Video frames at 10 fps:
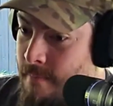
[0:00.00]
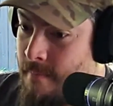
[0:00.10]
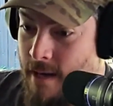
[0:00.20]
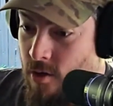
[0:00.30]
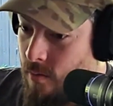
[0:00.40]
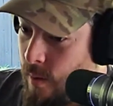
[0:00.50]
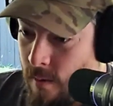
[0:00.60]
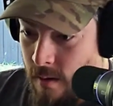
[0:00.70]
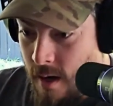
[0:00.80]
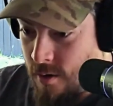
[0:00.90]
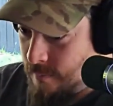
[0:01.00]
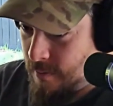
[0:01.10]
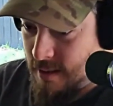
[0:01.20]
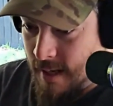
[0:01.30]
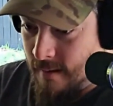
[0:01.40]
to make sure we were
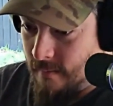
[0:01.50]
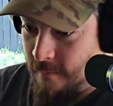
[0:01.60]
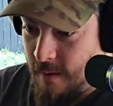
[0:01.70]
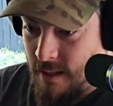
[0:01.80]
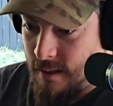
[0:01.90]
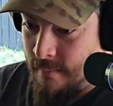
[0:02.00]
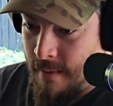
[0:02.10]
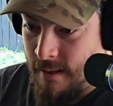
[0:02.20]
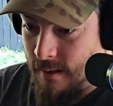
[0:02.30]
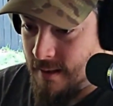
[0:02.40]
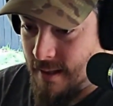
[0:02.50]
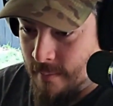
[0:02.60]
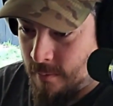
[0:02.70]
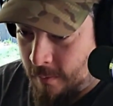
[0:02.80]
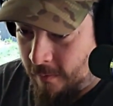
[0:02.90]
100% physically and mentally
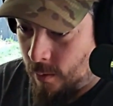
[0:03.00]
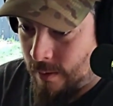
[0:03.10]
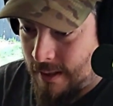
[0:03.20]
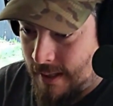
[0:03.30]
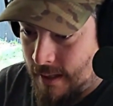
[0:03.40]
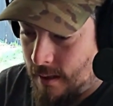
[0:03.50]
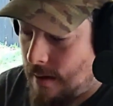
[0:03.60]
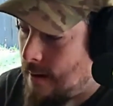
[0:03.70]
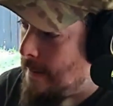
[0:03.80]
stable before we did.